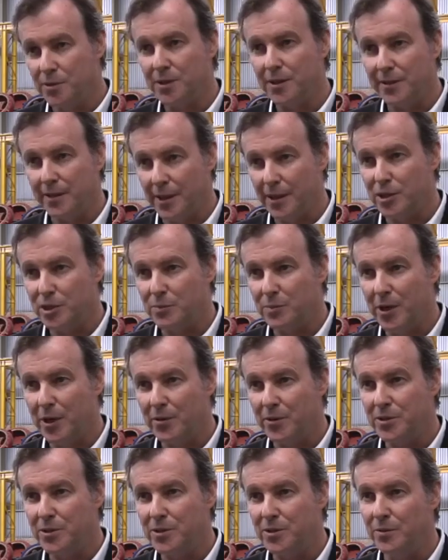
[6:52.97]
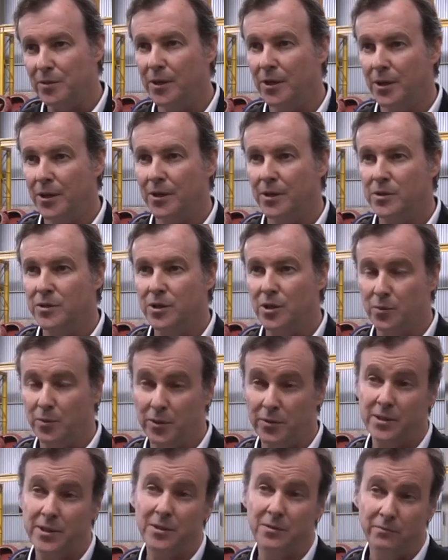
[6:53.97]
that they're aspiring to. So
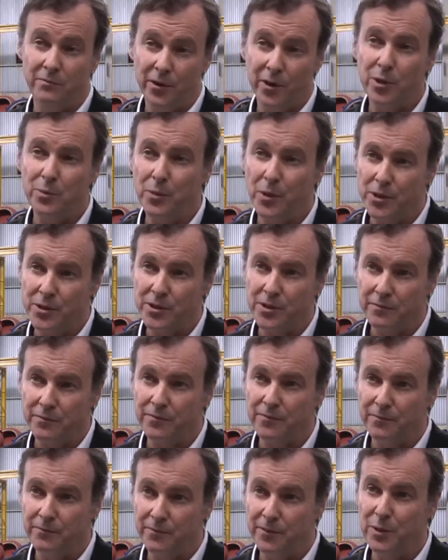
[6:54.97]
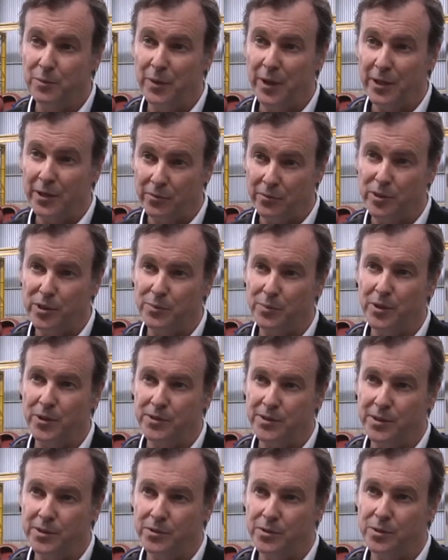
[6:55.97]
we've seen very positive feedback and
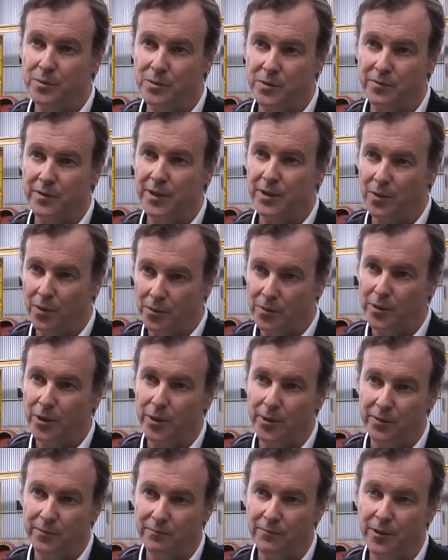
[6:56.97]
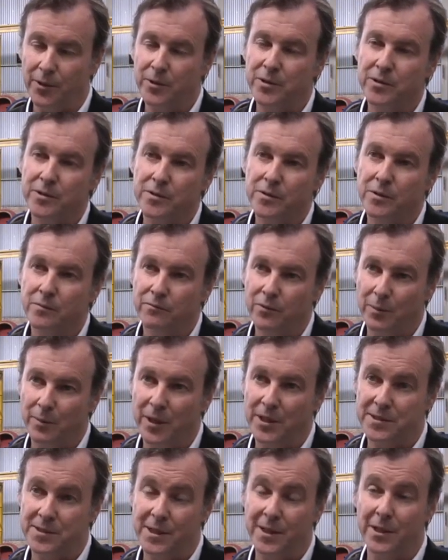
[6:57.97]
response in terms of that ongoing focus from
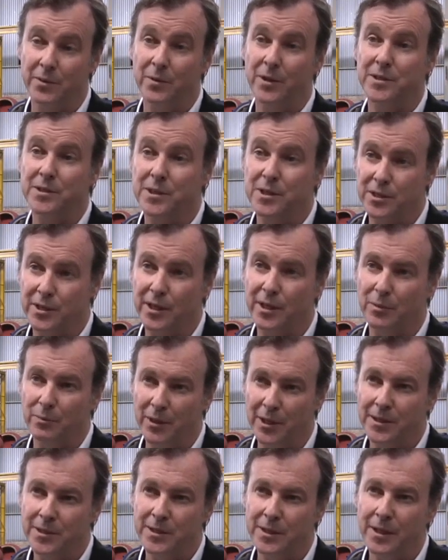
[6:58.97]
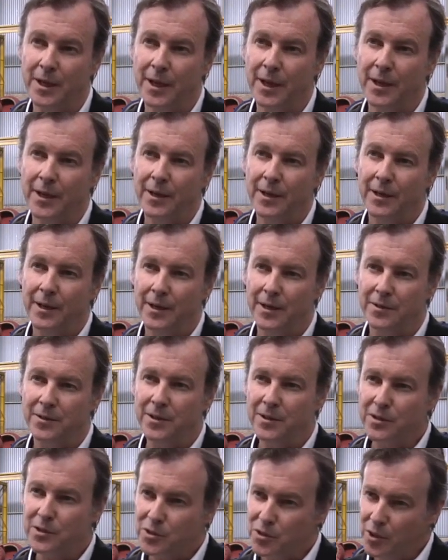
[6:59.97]
our side around sustainability. And I
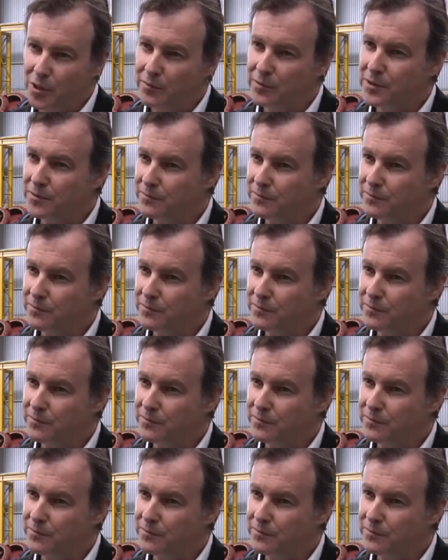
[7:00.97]
think the service